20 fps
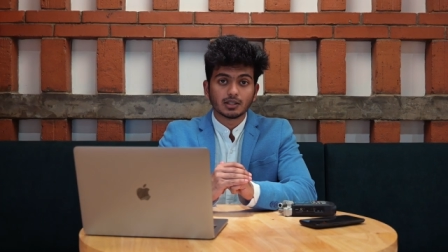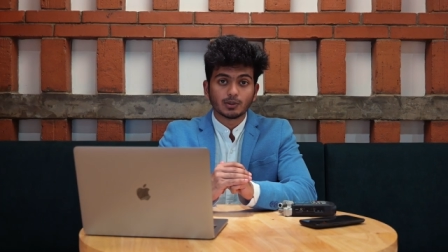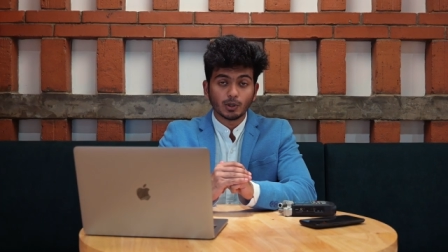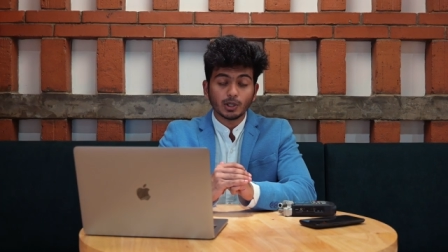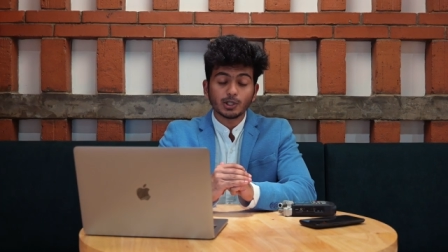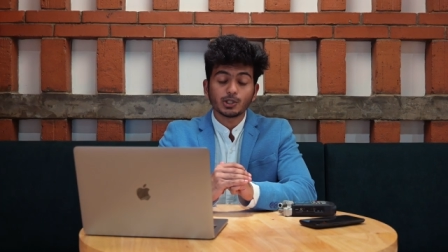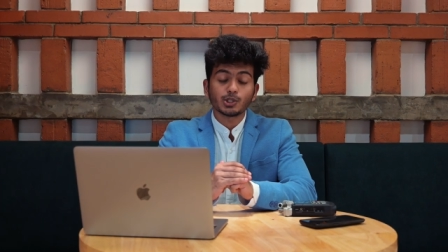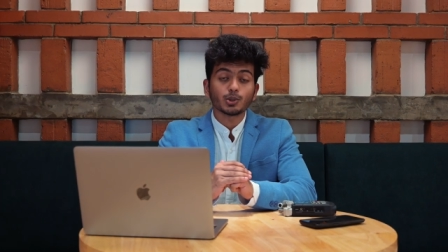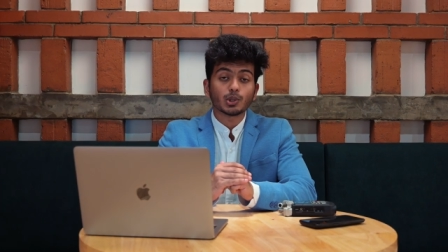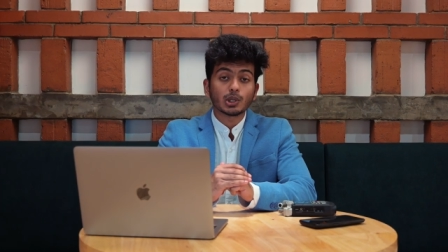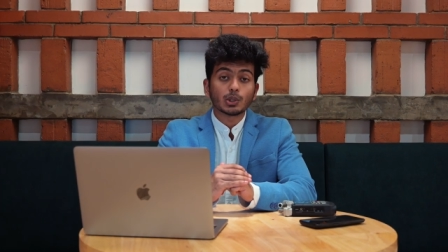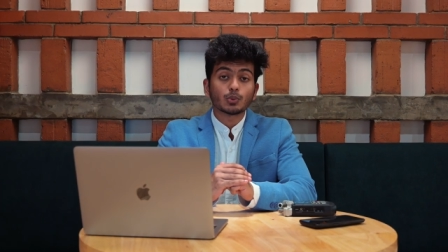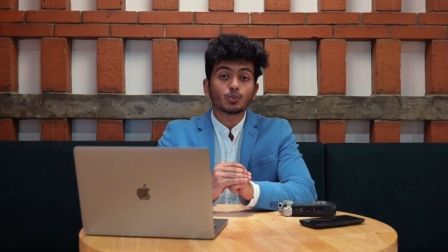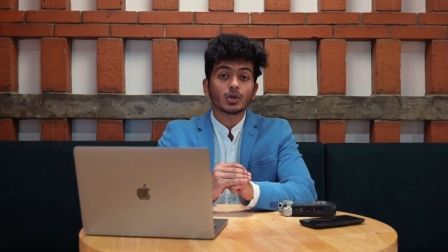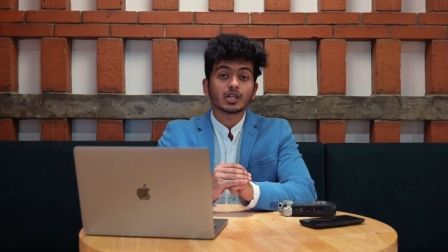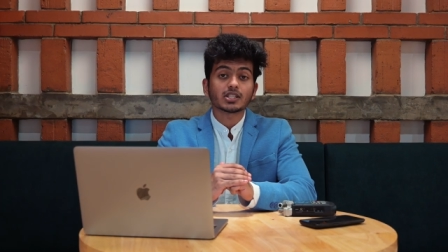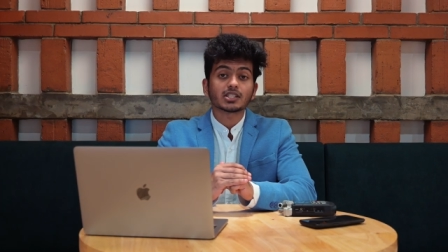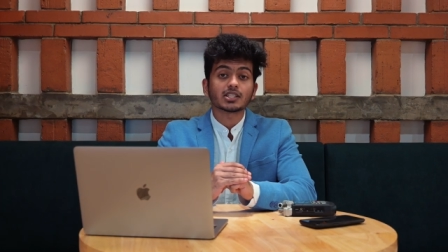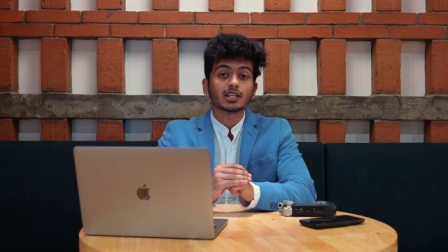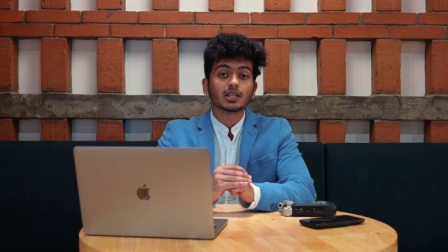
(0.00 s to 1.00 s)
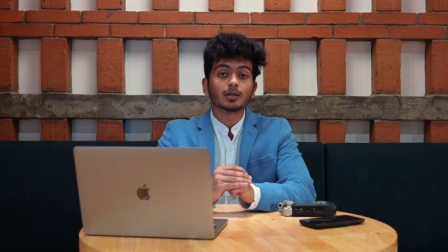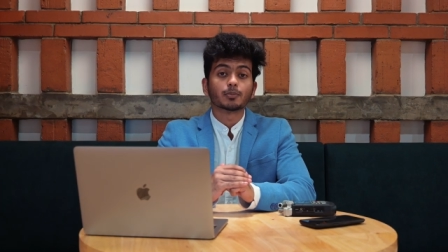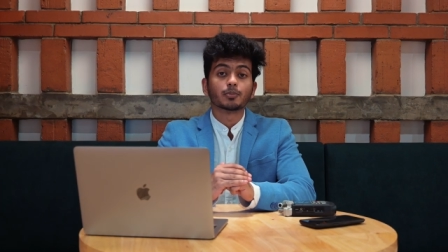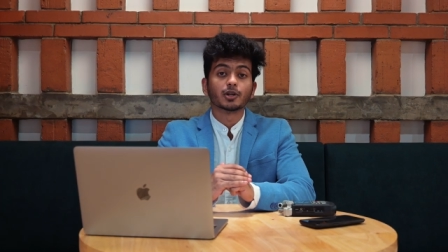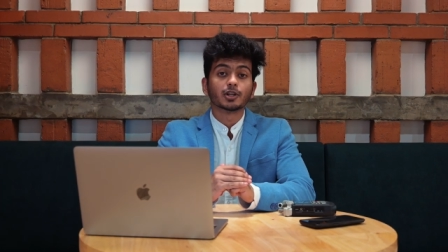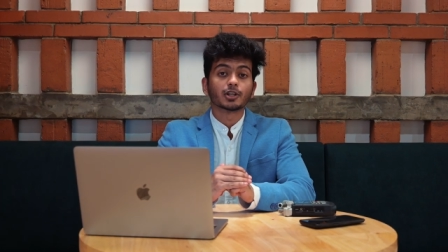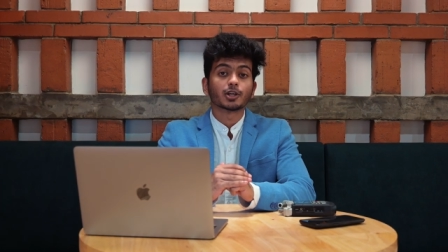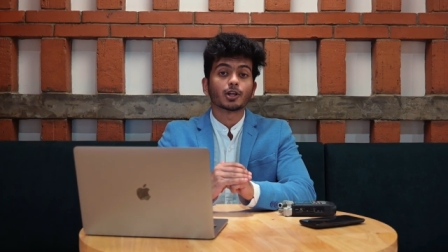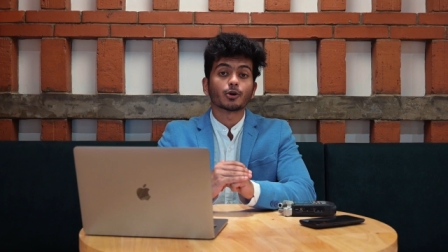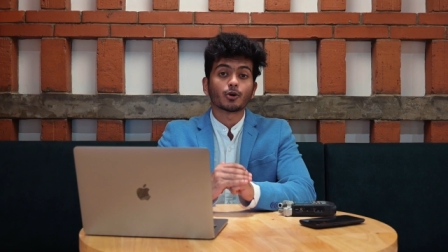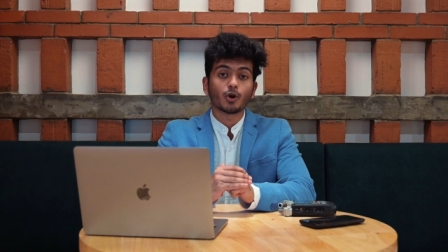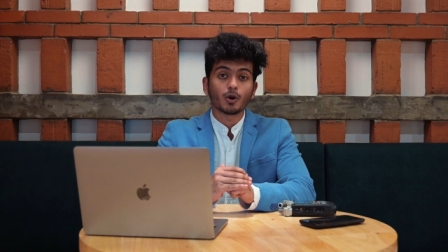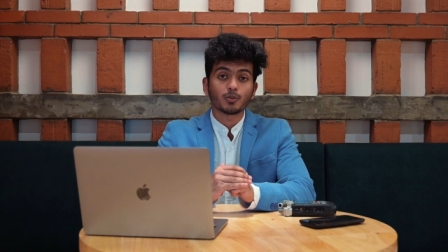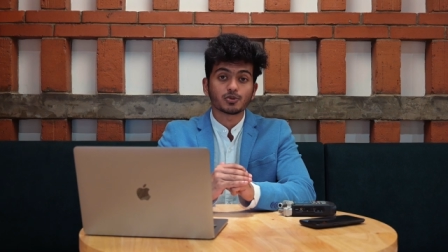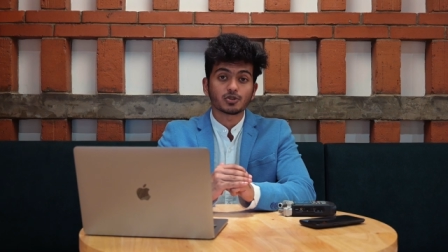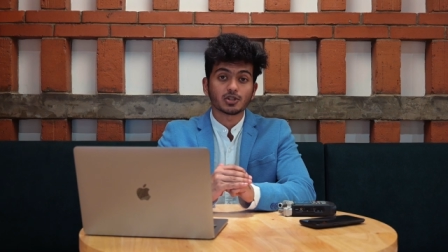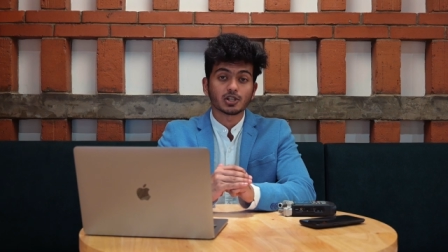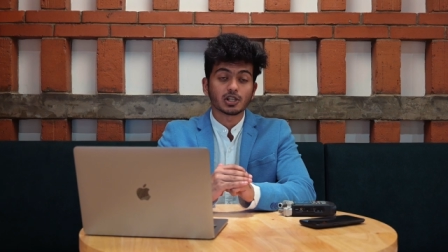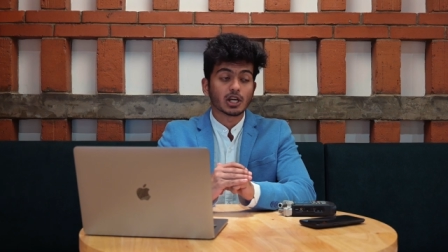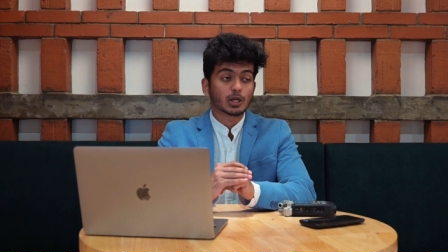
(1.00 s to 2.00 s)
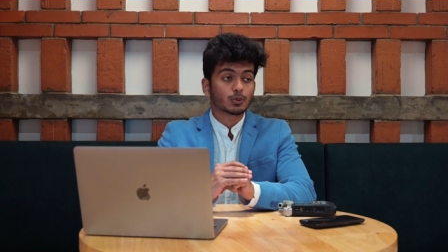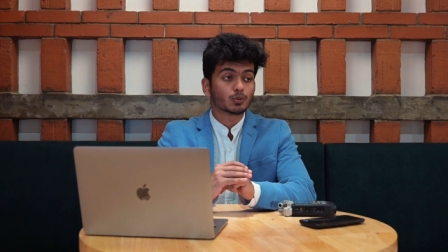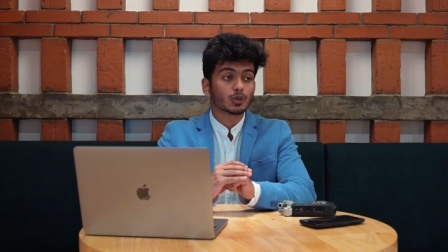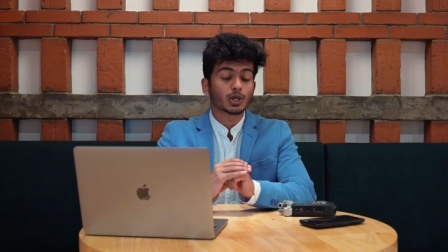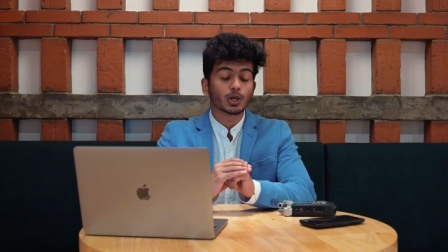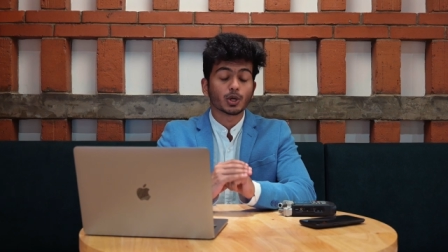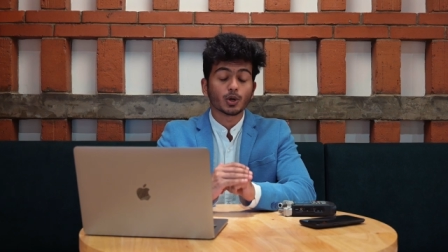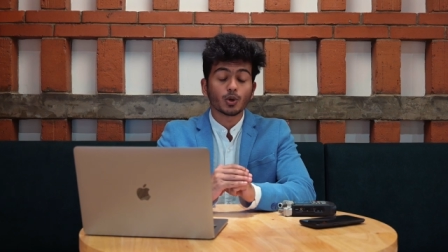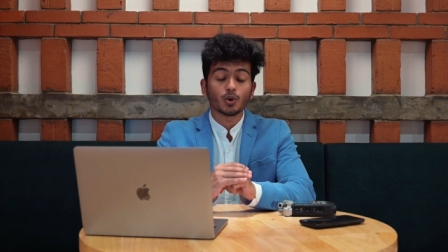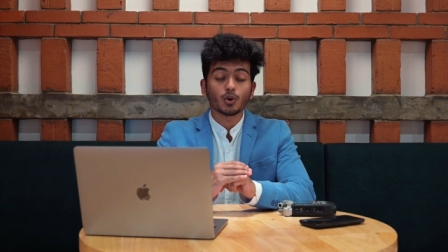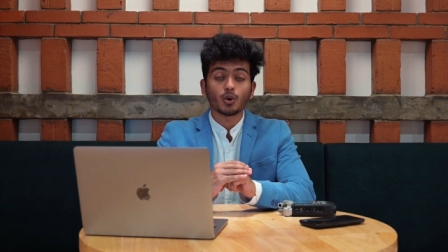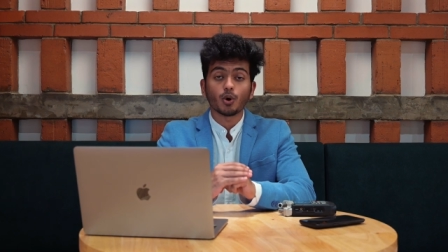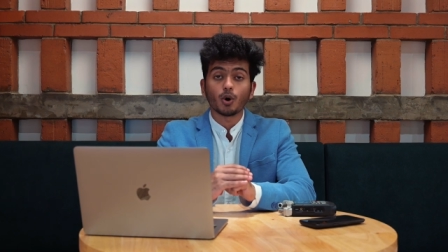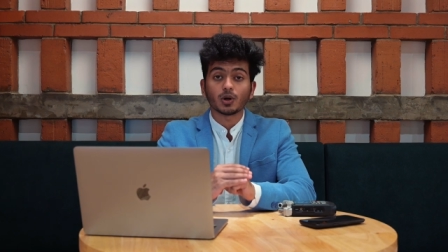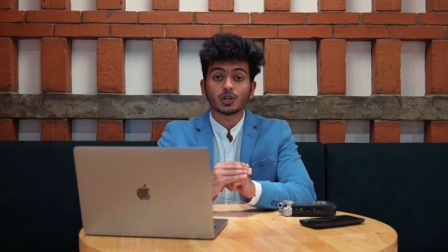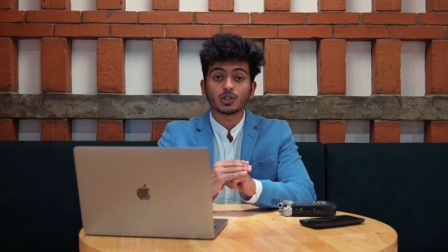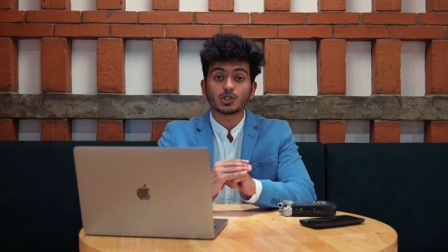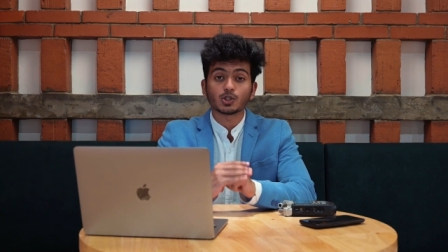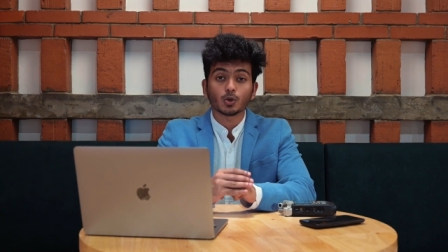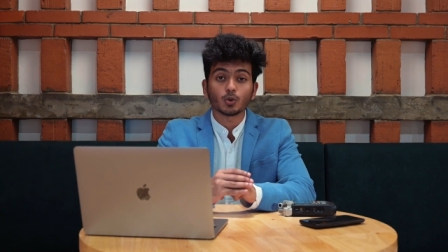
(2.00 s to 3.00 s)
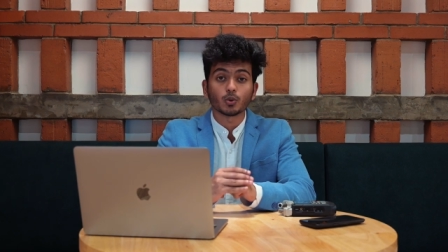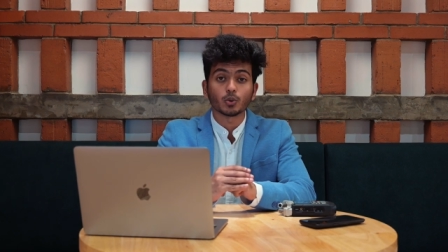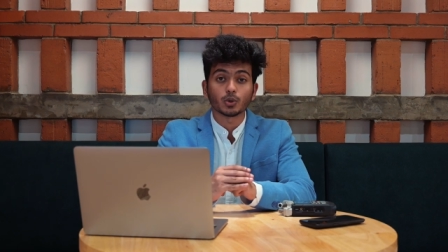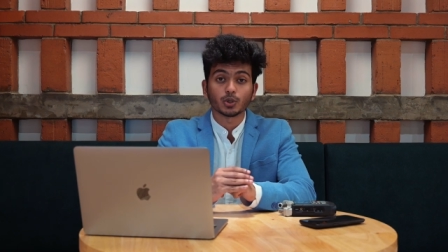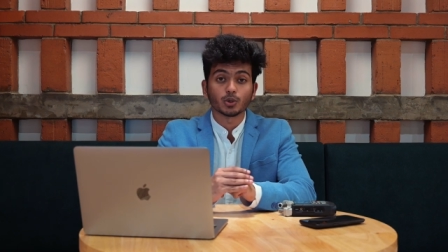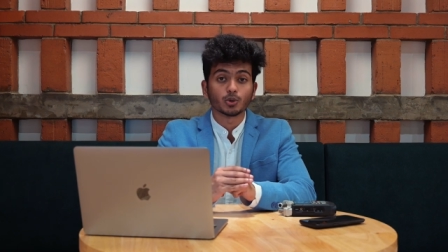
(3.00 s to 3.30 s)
Once you invest in a particular option, it will grow on its own.